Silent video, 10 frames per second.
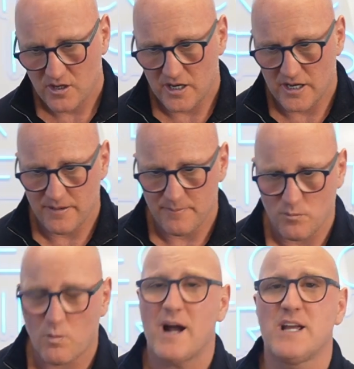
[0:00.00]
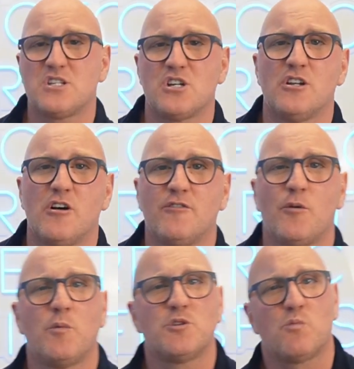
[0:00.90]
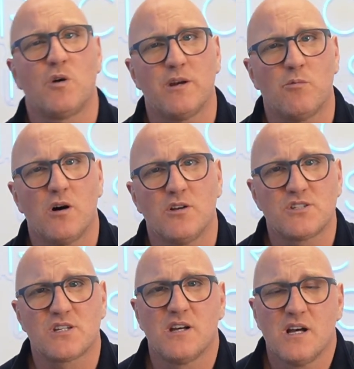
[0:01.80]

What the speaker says: why your turnover was what it was,